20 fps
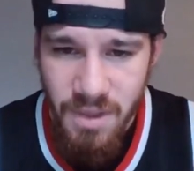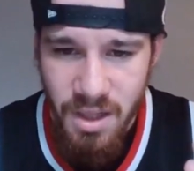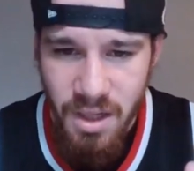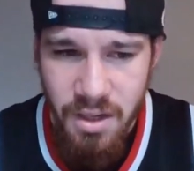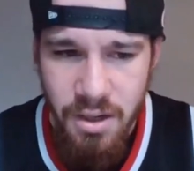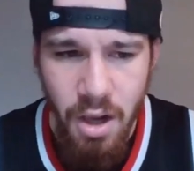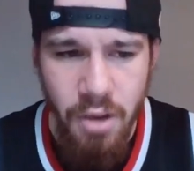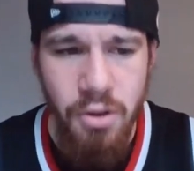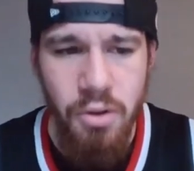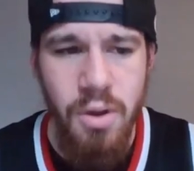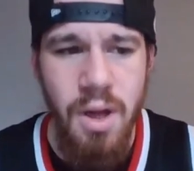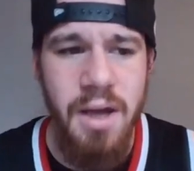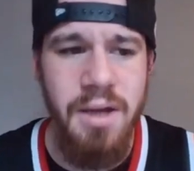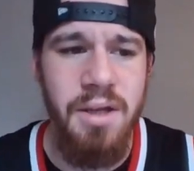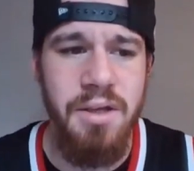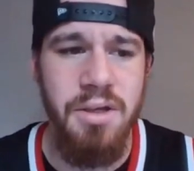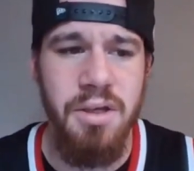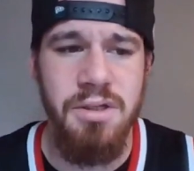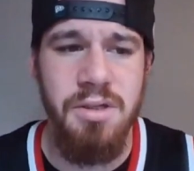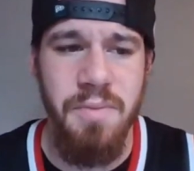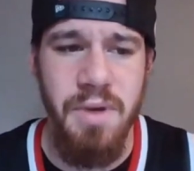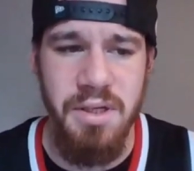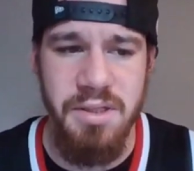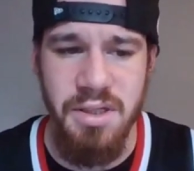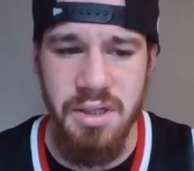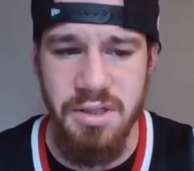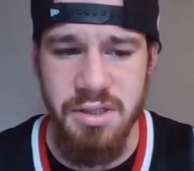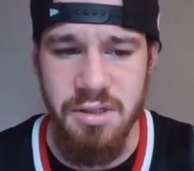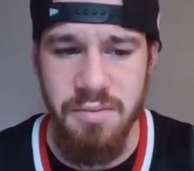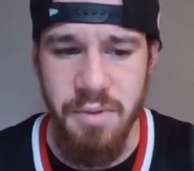Another line that doesn't make
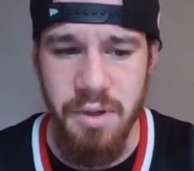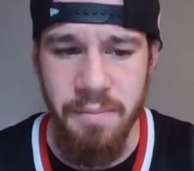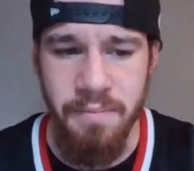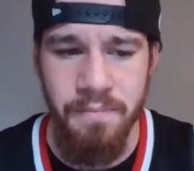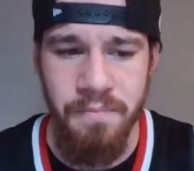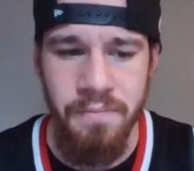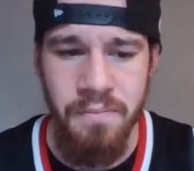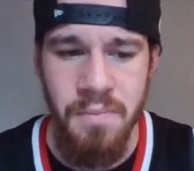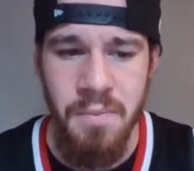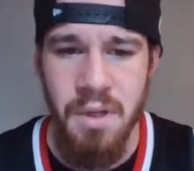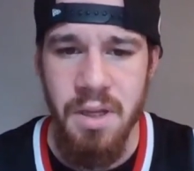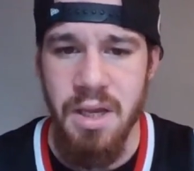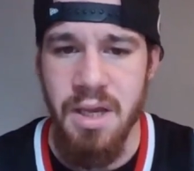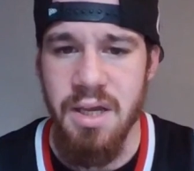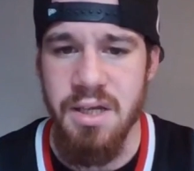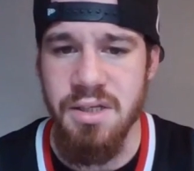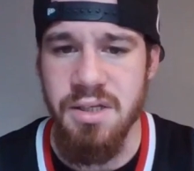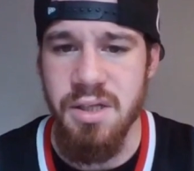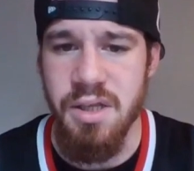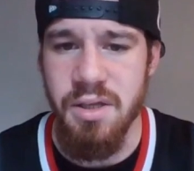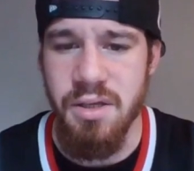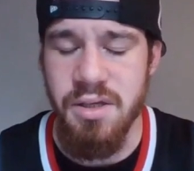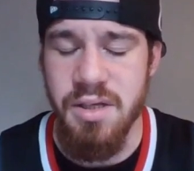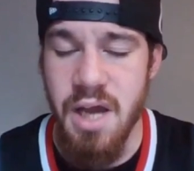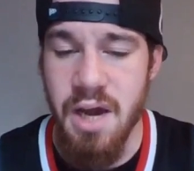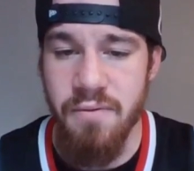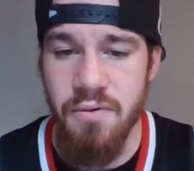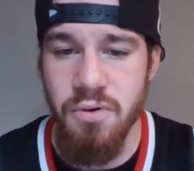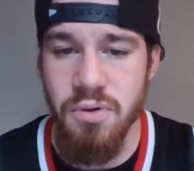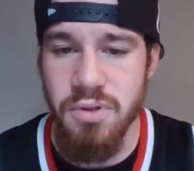sense to me is the
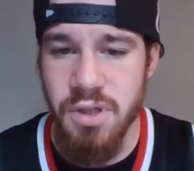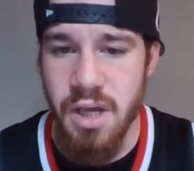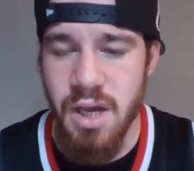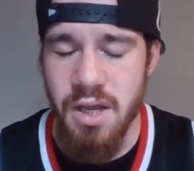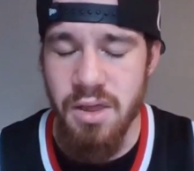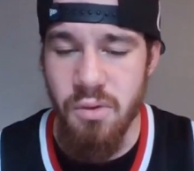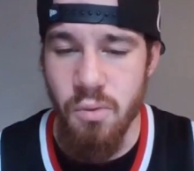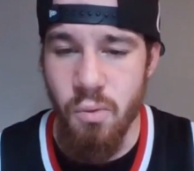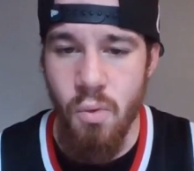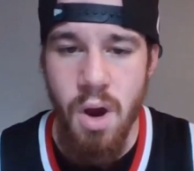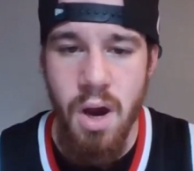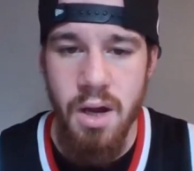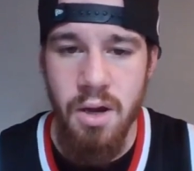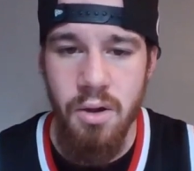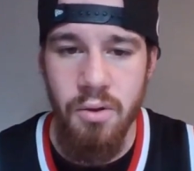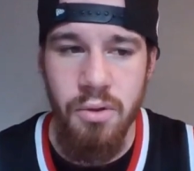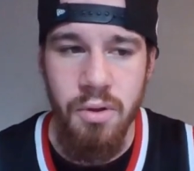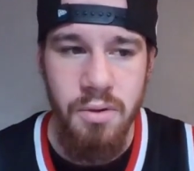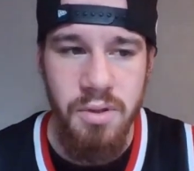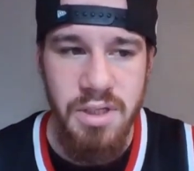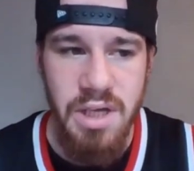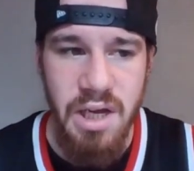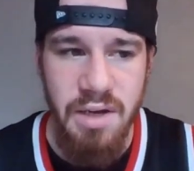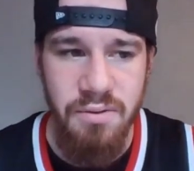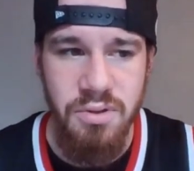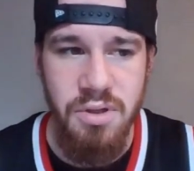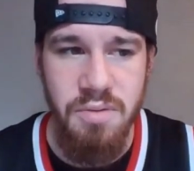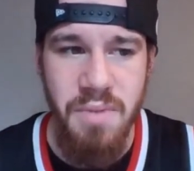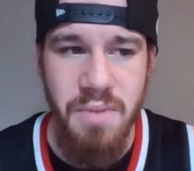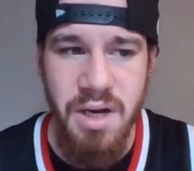Devils and the Wild.
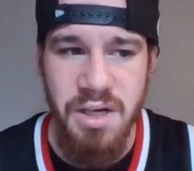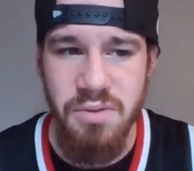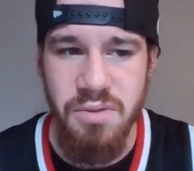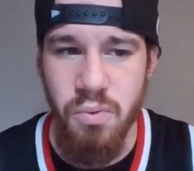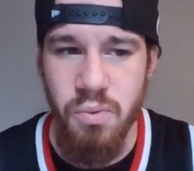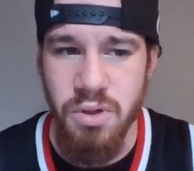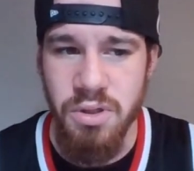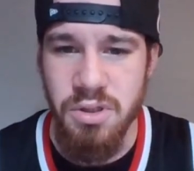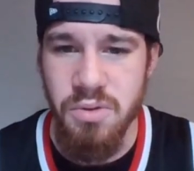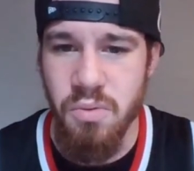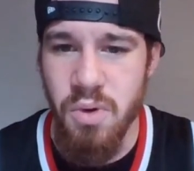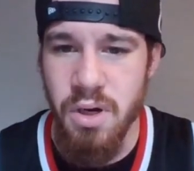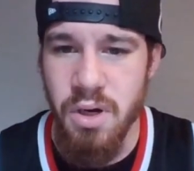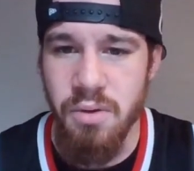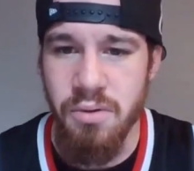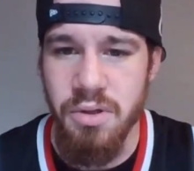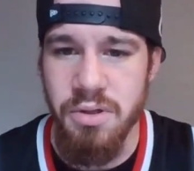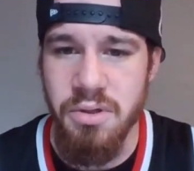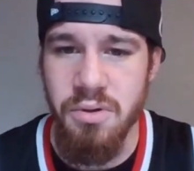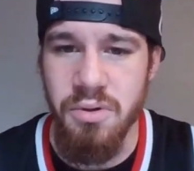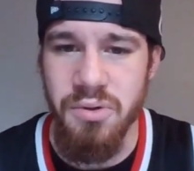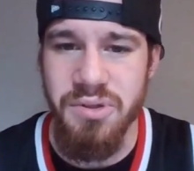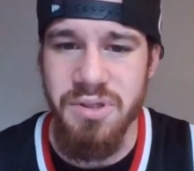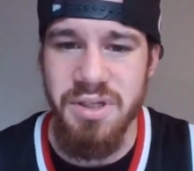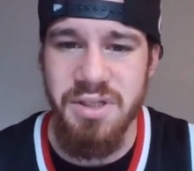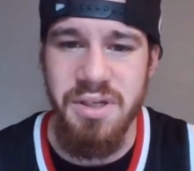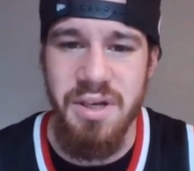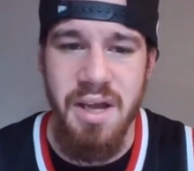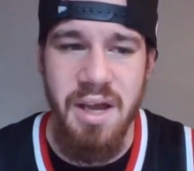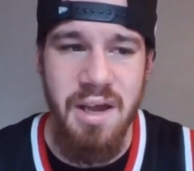Devils are minus 120 with a total of
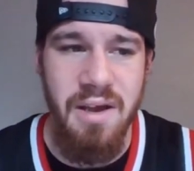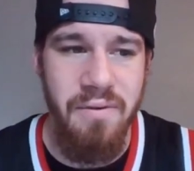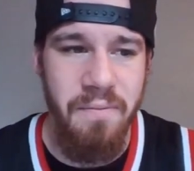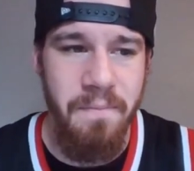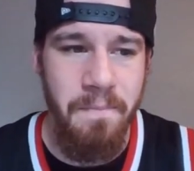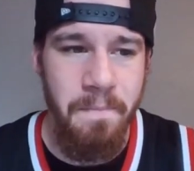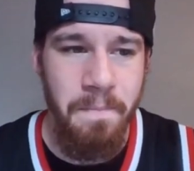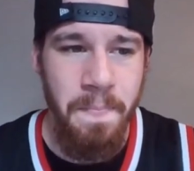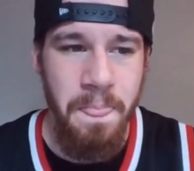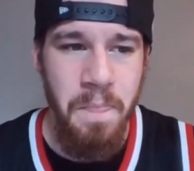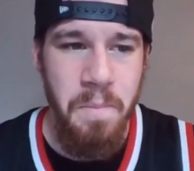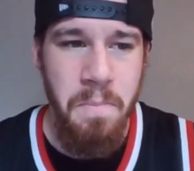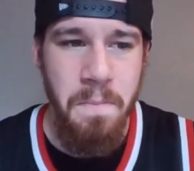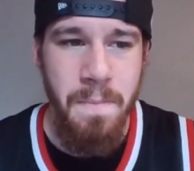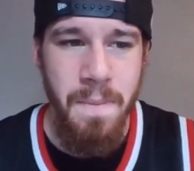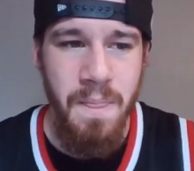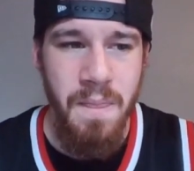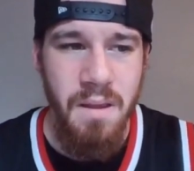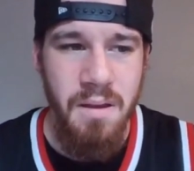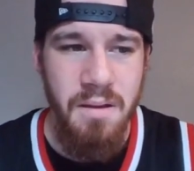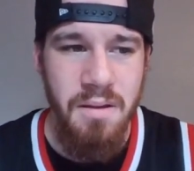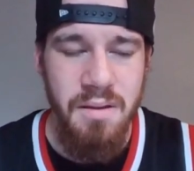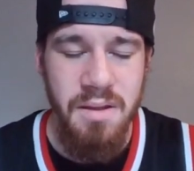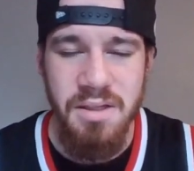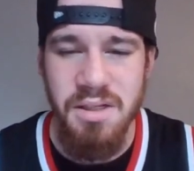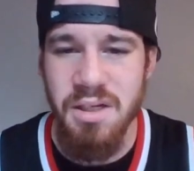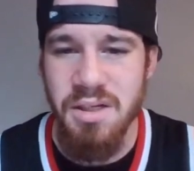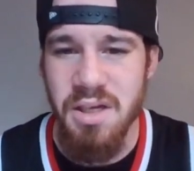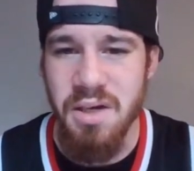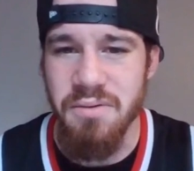six and a half.
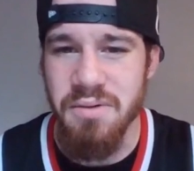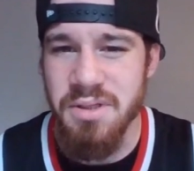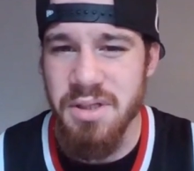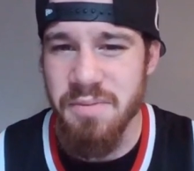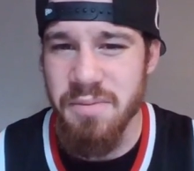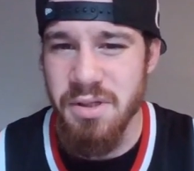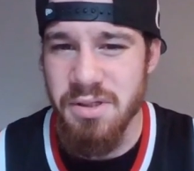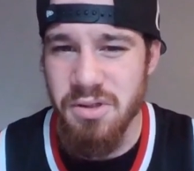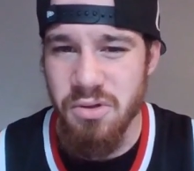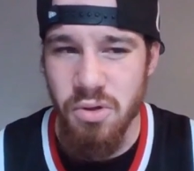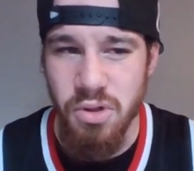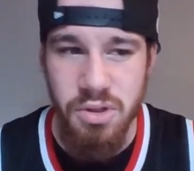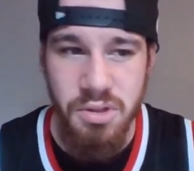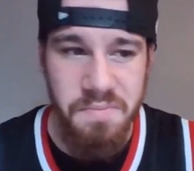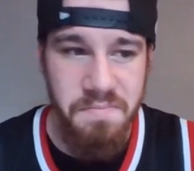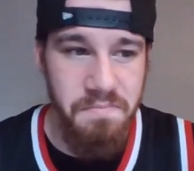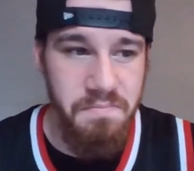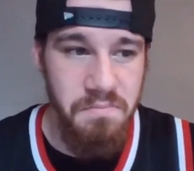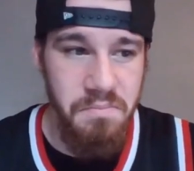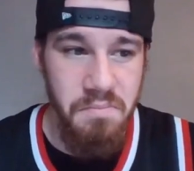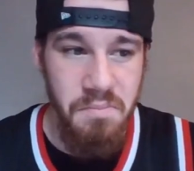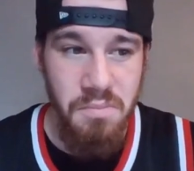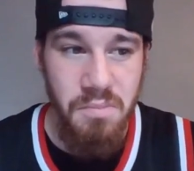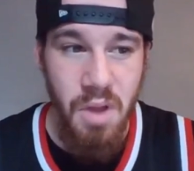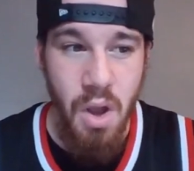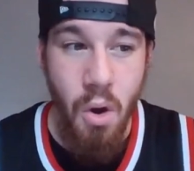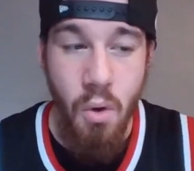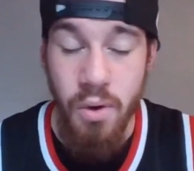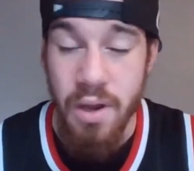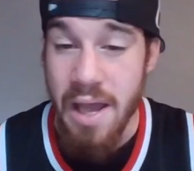This is a Devils team that's looked
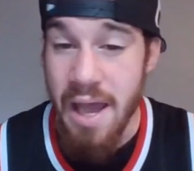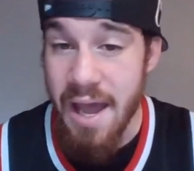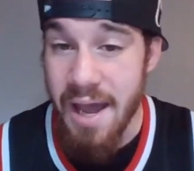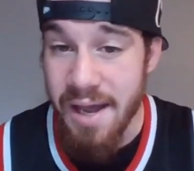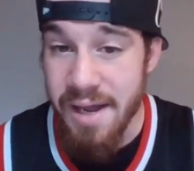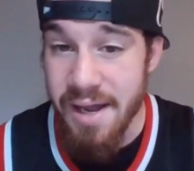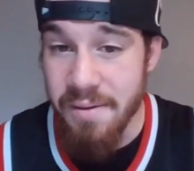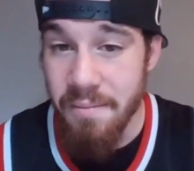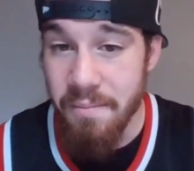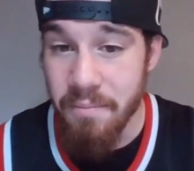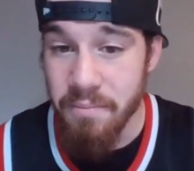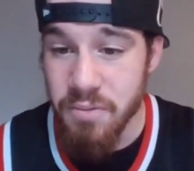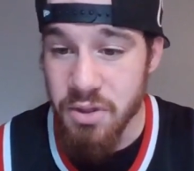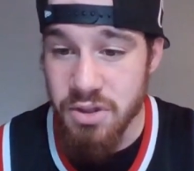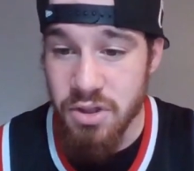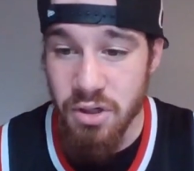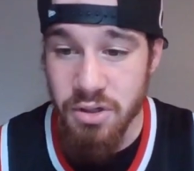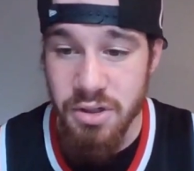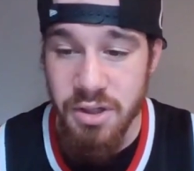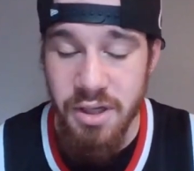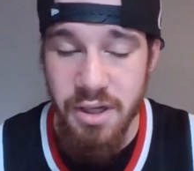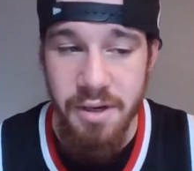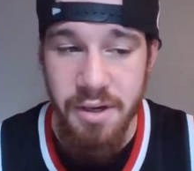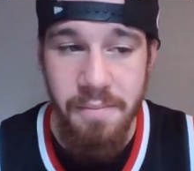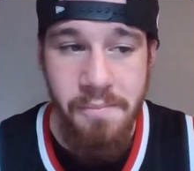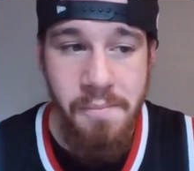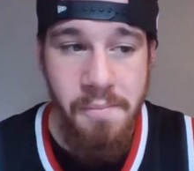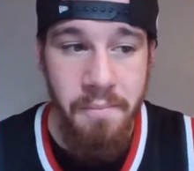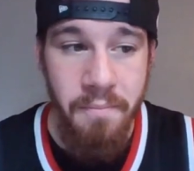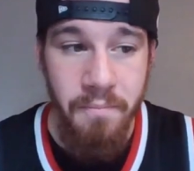okay to start the
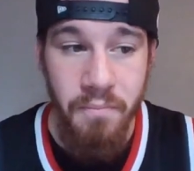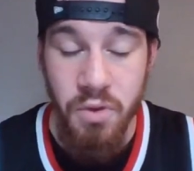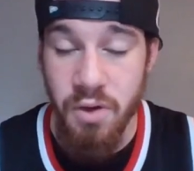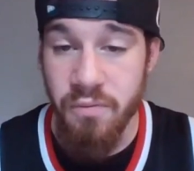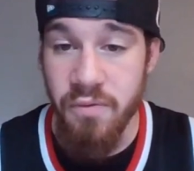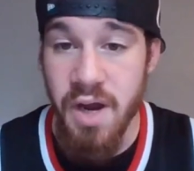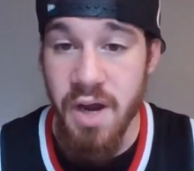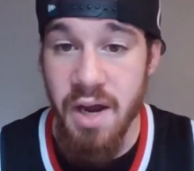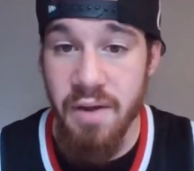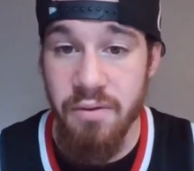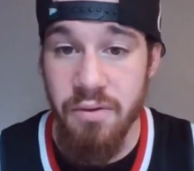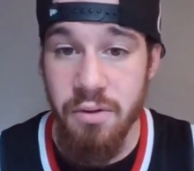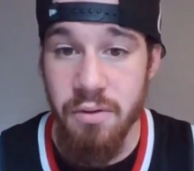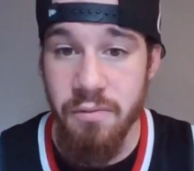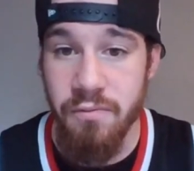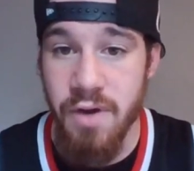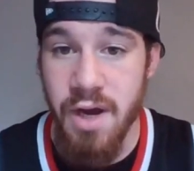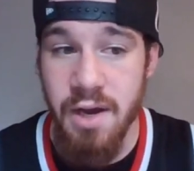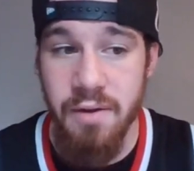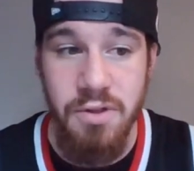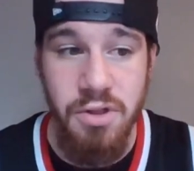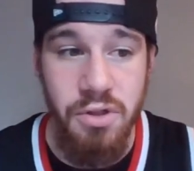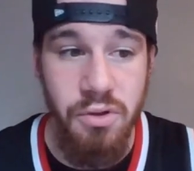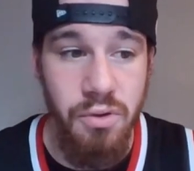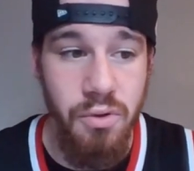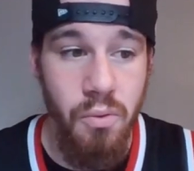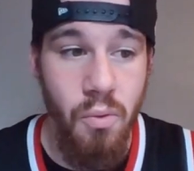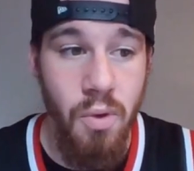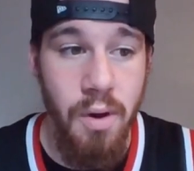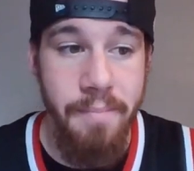year. They're five and five, two
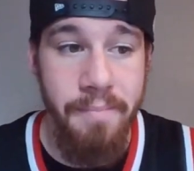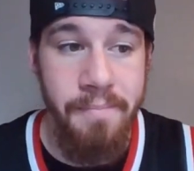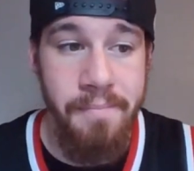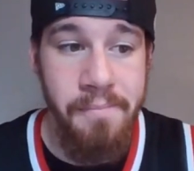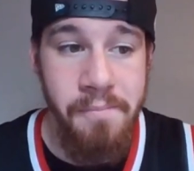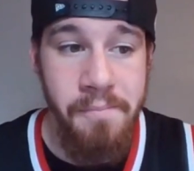and one.